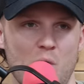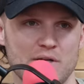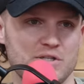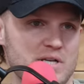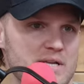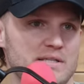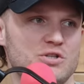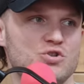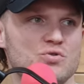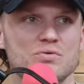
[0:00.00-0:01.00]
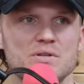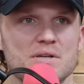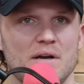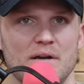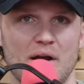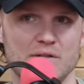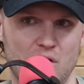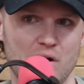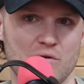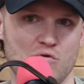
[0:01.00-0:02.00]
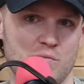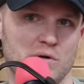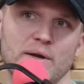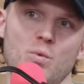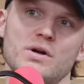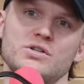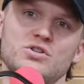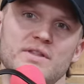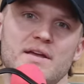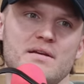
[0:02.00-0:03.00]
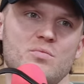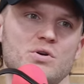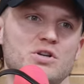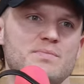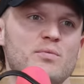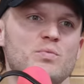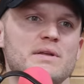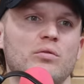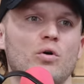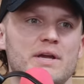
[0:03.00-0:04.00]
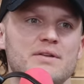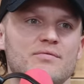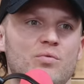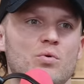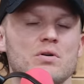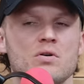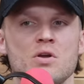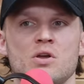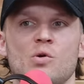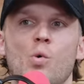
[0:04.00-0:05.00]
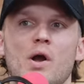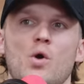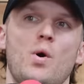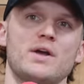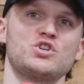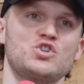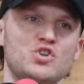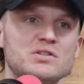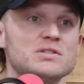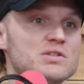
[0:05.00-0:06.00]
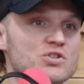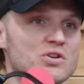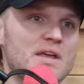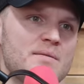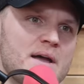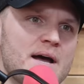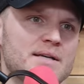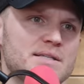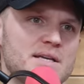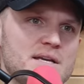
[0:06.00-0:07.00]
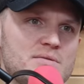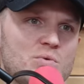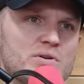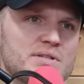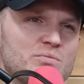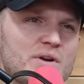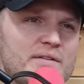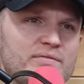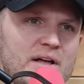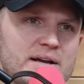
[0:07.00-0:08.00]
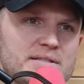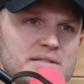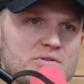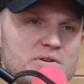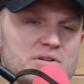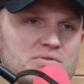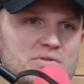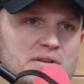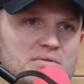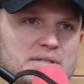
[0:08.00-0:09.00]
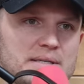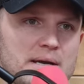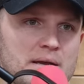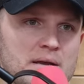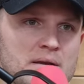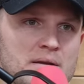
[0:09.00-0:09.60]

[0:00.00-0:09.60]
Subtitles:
watching, to choose a dog groomer? Like, what should people be looking for? Mm-hmm. What questions should they be asking? What are some red flags in your industry that you would say?